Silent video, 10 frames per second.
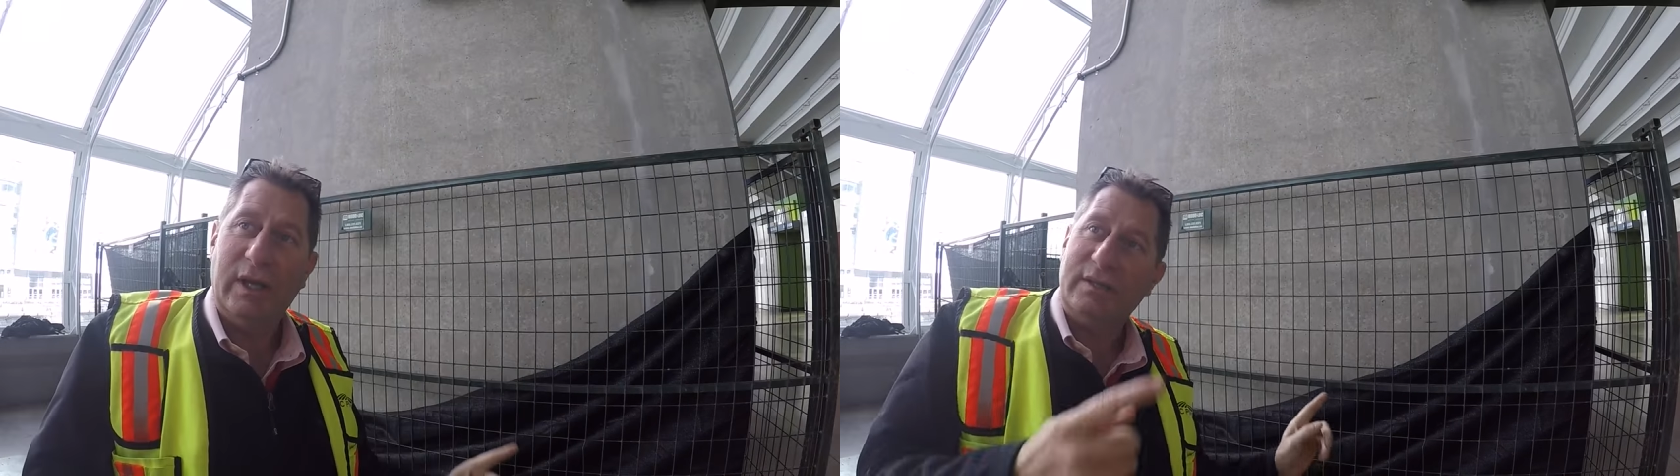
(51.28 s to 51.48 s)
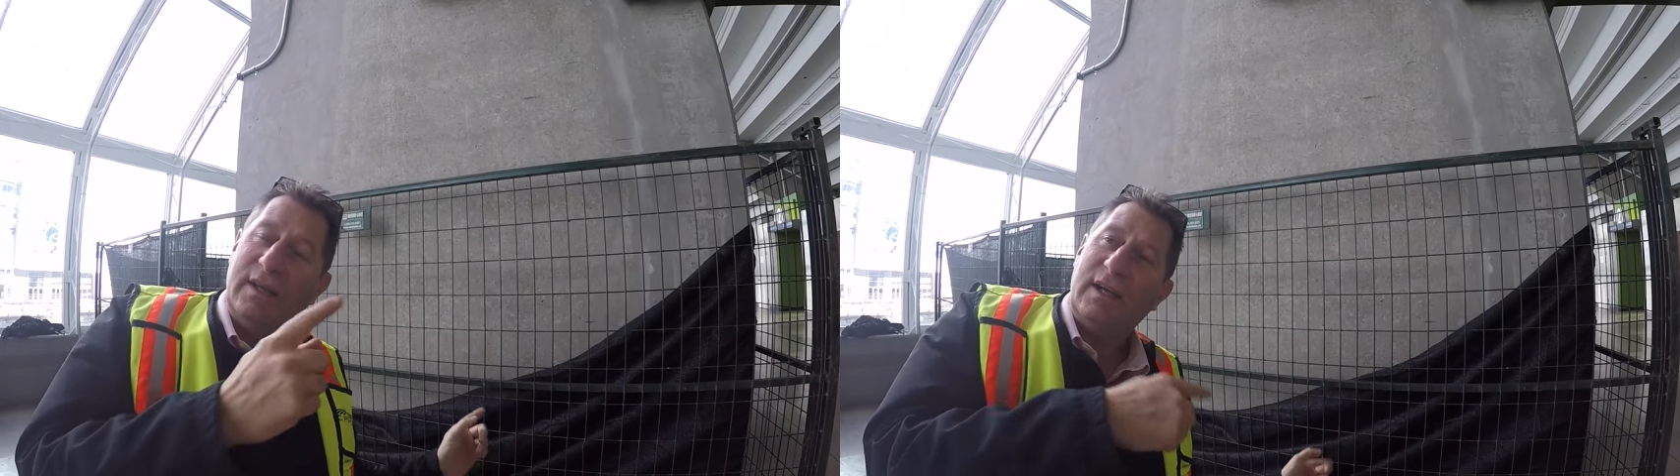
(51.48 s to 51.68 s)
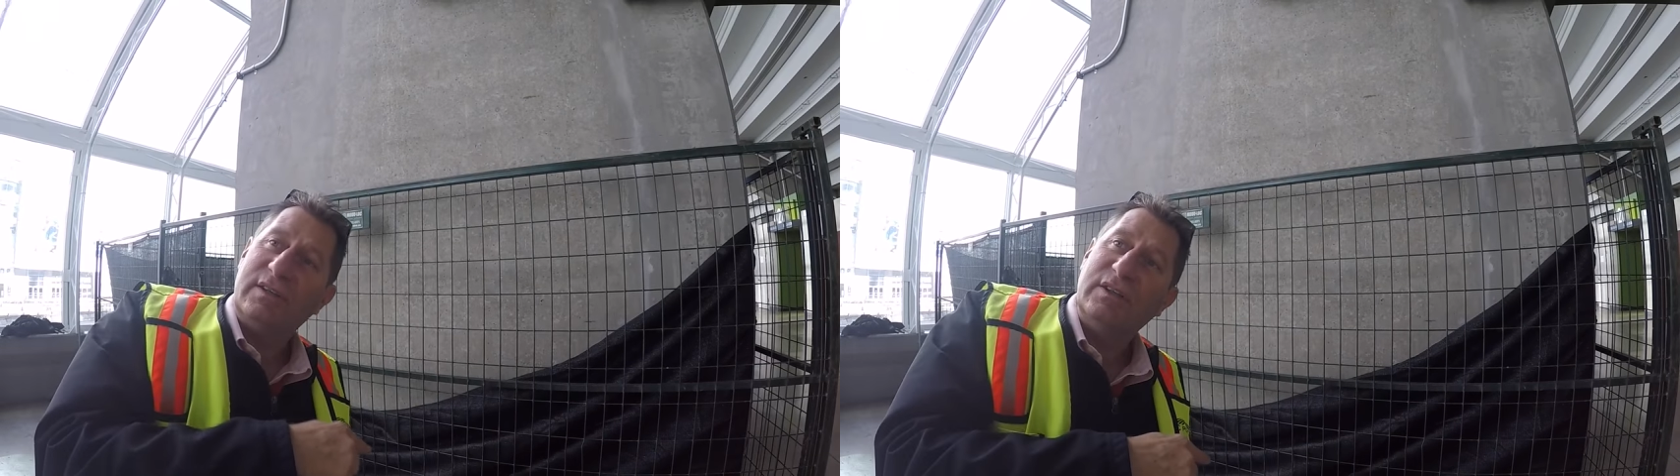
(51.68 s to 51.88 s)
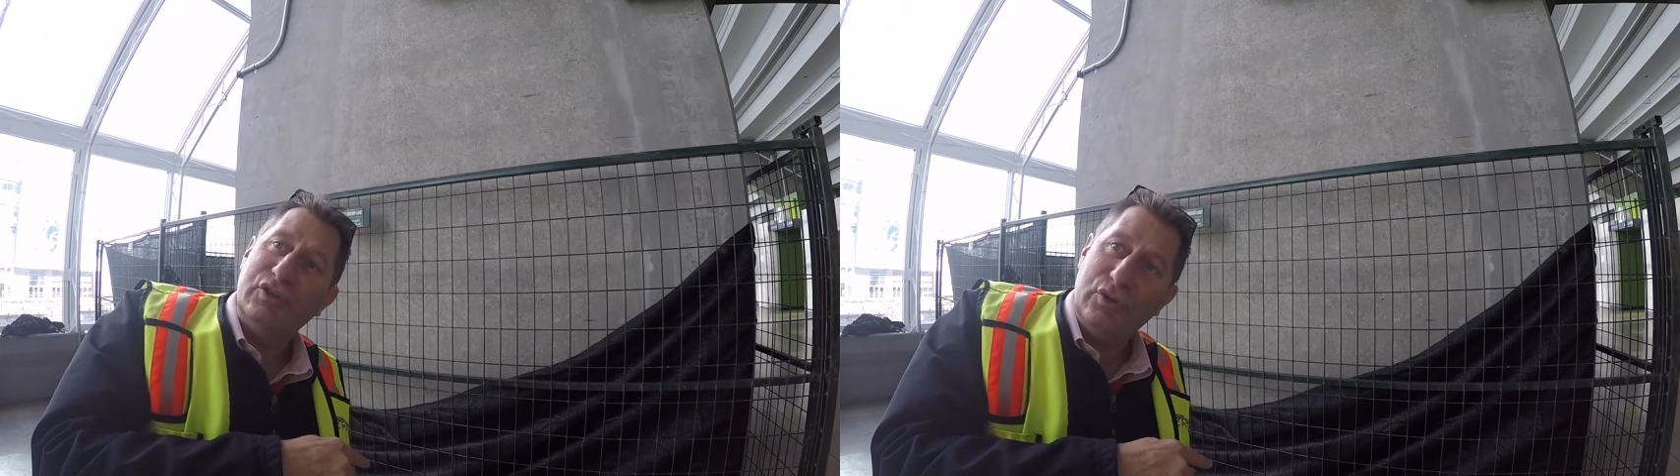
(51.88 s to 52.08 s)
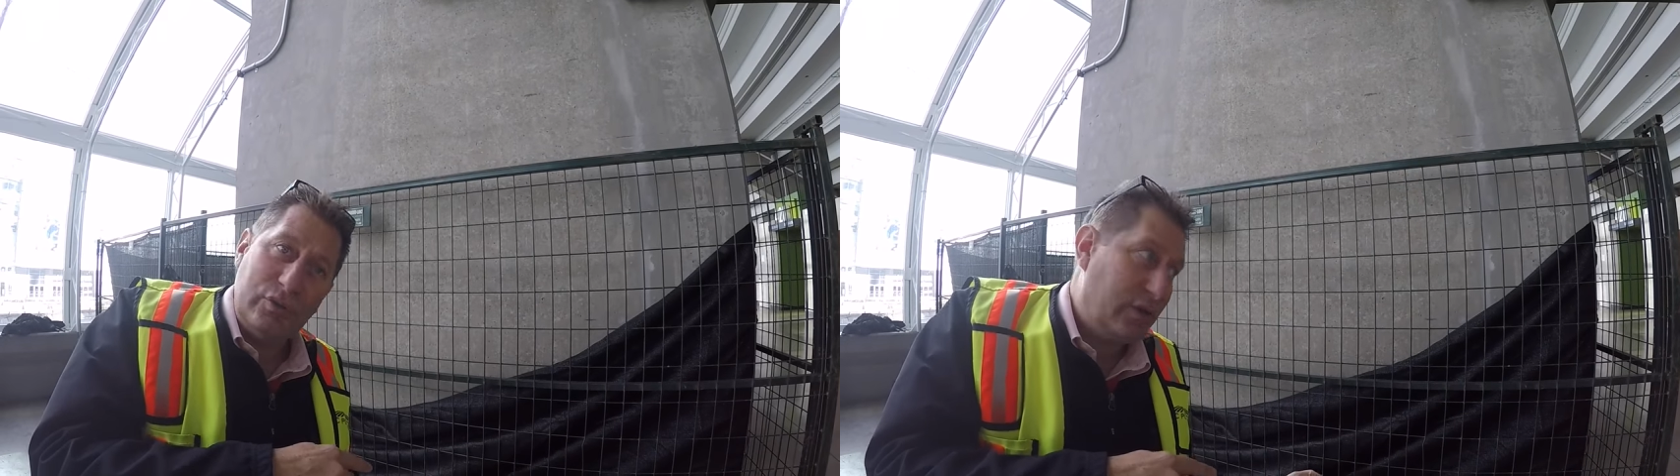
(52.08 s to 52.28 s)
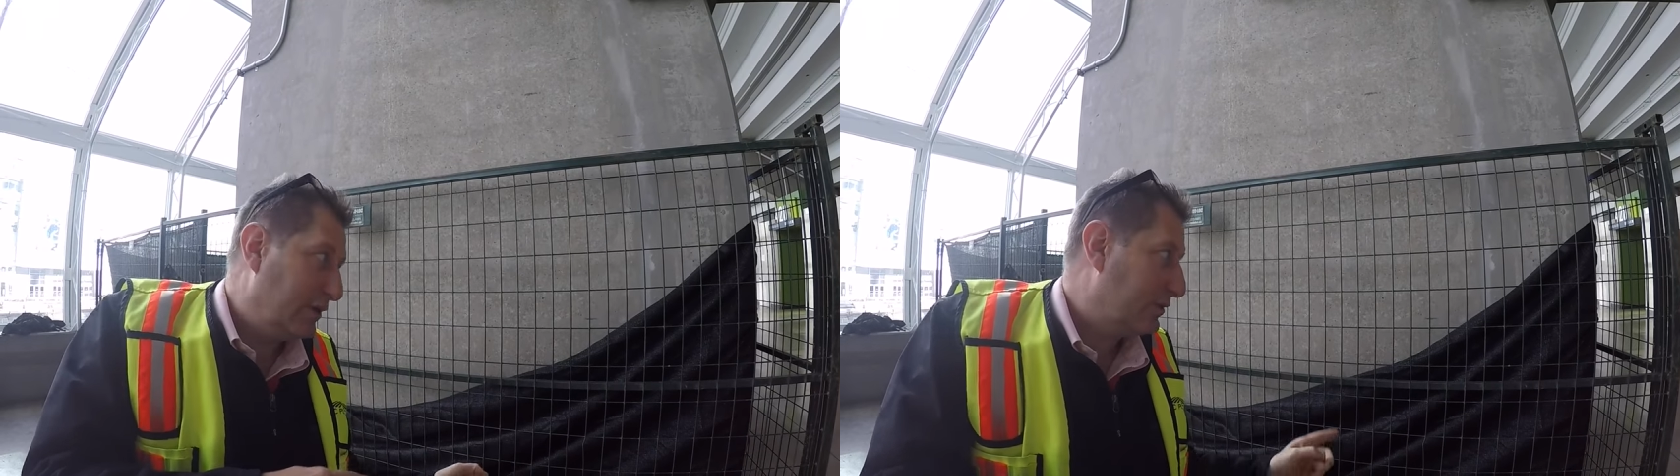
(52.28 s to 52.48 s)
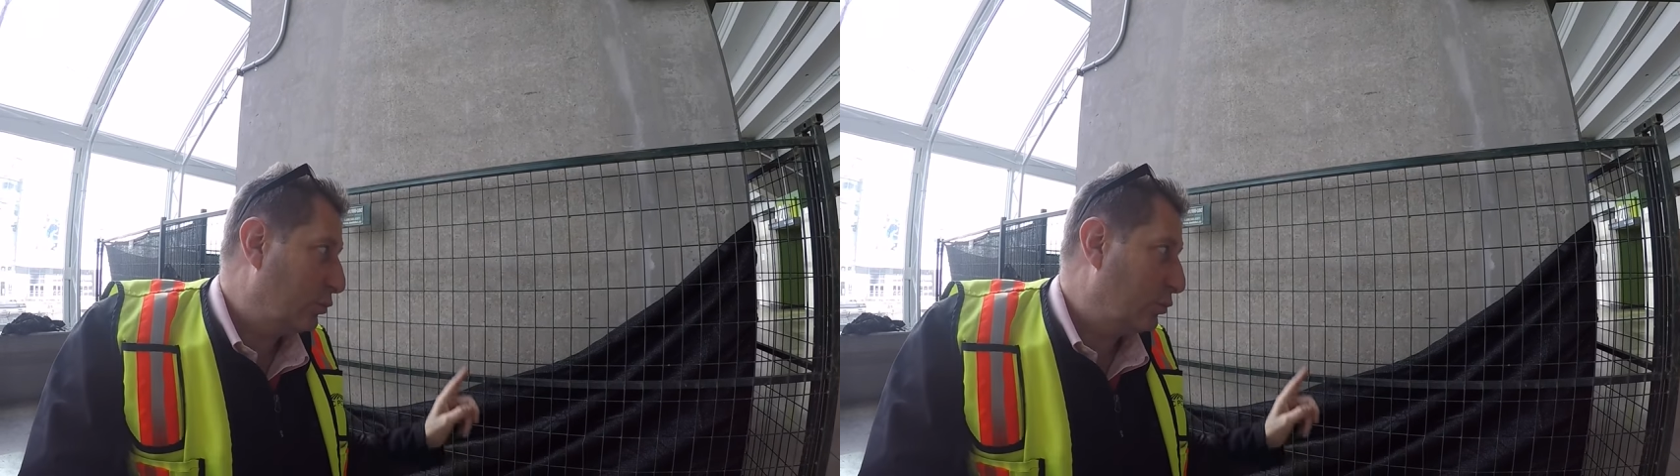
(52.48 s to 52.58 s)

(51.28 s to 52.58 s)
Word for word: We had to actually do this